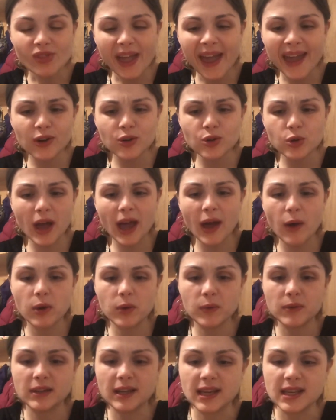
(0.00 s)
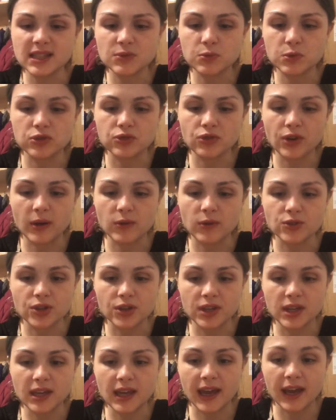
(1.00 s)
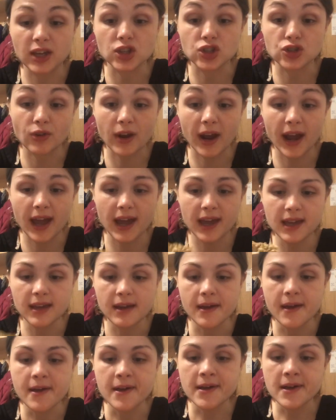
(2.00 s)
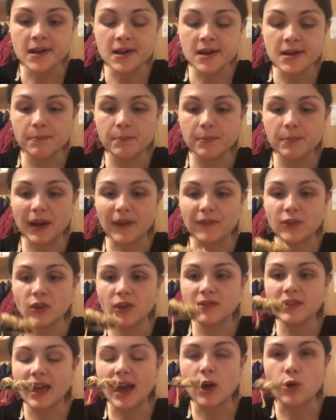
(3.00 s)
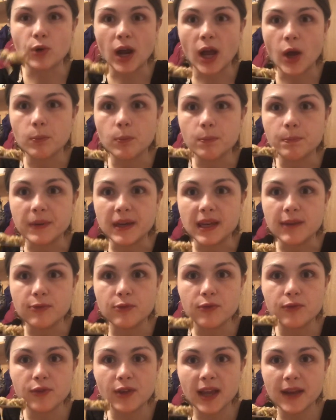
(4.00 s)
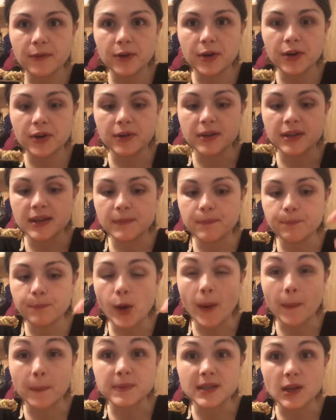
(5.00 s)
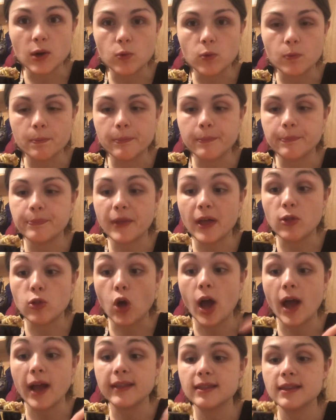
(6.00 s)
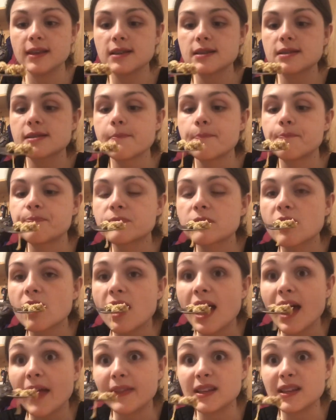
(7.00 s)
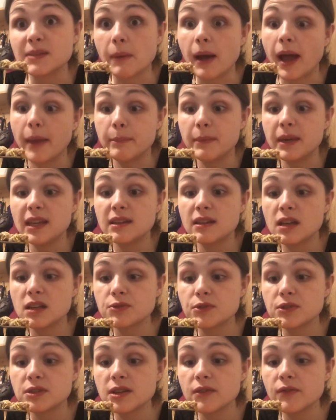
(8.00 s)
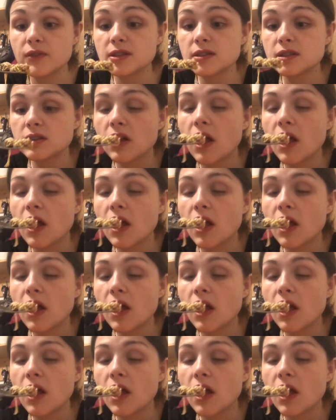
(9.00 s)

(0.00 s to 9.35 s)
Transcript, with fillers: I don't know how it would taste with ground turkey. I could try, but I feel like that ground beef flavor pops out a lot in this. At least my meat does for some reason.